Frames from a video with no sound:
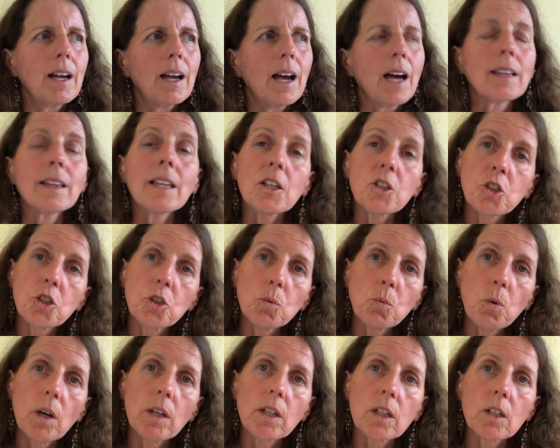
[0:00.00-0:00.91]
unless you
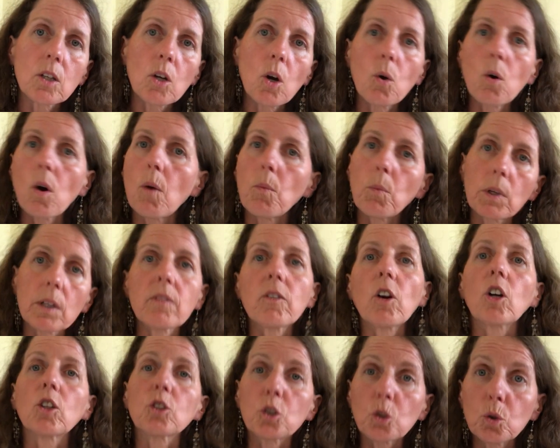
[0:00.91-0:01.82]
want to go on one of
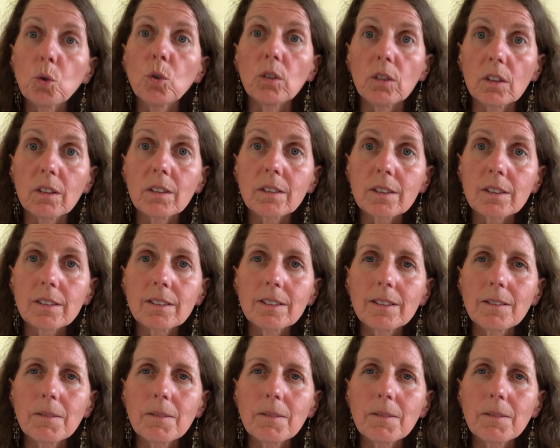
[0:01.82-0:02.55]
our tours.